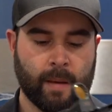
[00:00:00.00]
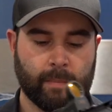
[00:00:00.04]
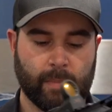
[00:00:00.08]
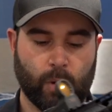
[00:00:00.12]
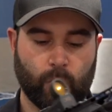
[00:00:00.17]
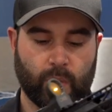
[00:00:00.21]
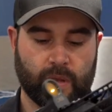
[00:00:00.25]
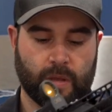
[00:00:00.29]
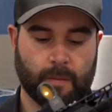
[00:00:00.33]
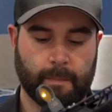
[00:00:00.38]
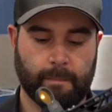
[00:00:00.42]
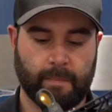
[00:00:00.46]
But
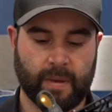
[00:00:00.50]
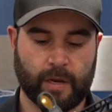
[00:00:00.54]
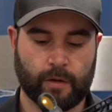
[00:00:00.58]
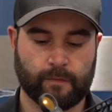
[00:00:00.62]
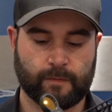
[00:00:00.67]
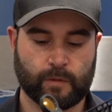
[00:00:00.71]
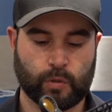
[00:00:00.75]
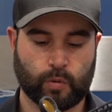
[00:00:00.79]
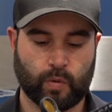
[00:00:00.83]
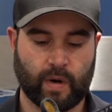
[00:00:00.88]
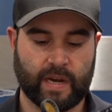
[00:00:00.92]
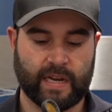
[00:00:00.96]
with a bit
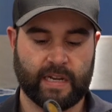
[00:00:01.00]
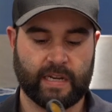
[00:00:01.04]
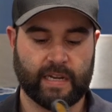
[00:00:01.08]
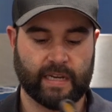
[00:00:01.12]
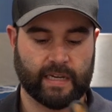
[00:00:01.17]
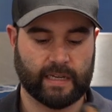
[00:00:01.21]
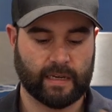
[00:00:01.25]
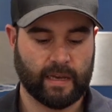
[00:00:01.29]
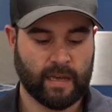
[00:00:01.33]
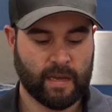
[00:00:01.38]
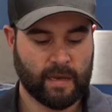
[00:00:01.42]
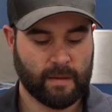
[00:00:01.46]
of
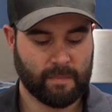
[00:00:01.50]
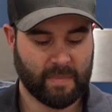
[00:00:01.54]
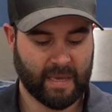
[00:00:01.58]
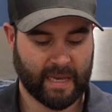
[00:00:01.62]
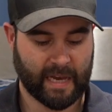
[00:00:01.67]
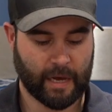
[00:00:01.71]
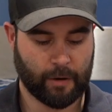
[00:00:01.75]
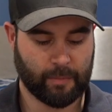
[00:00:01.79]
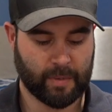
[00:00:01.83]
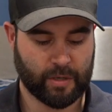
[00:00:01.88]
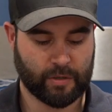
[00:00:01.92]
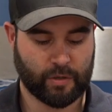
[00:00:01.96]
training,
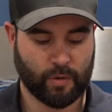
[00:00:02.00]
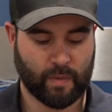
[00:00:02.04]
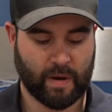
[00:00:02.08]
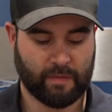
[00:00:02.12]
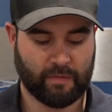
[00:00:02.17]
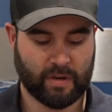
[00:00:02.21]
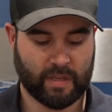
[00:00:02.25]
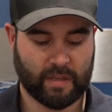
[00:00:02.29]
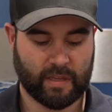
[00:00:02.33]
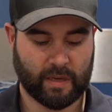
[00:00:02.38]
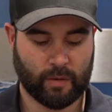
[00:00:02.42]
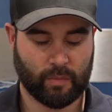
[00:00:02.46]
being able to do
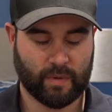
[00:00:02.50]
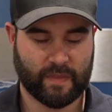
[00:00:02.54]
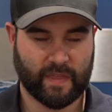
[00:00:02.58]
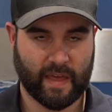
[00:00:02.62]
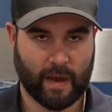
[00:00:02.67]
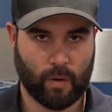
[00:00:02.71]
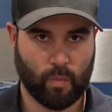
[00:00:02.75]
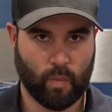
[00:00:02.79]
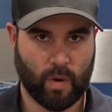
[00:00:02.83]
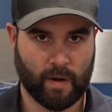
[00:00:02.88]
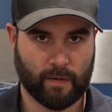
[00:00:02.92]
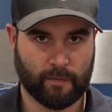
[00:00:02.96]
everything with
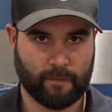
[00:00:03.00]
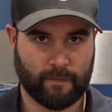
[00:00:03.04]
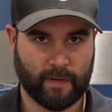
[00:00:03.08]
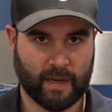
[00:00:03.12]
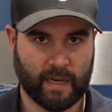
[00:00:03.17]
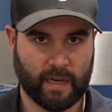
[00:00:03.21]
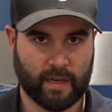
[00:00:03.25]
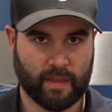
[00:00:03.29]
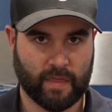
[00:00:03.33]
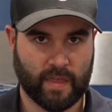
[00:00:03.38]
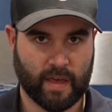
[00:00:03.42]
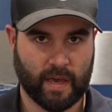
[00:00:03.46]
that one
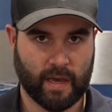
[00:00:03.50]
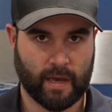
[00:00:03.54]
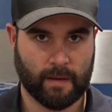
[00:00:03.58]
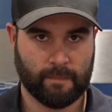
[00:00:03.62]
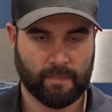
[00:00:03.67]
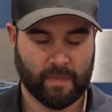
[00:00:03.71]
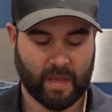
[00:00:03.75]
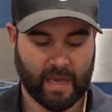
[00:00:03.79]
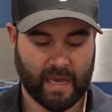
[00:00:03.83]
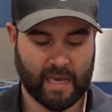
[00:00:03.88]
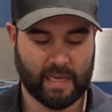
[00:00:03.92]
finger there